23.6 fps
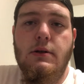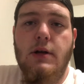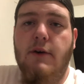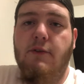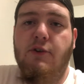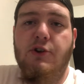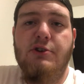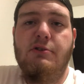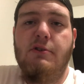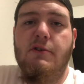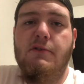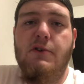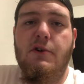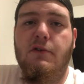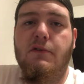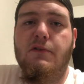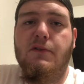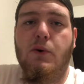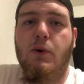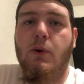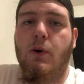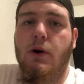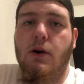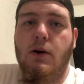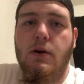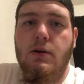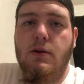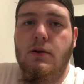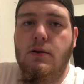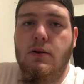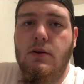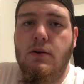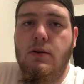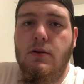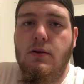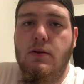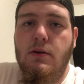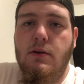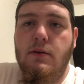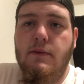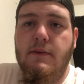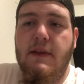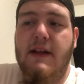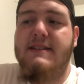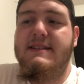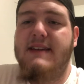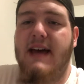I've only reviewed 4.
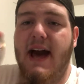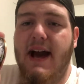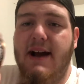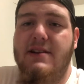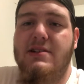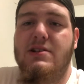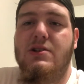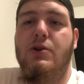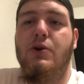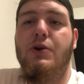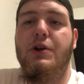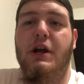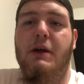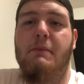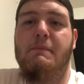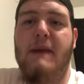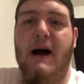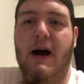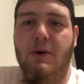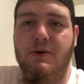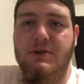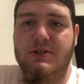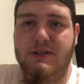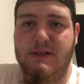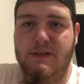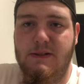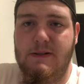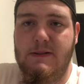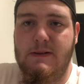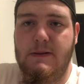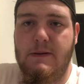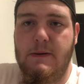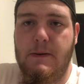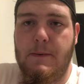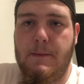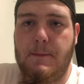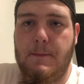That's excluding pouches.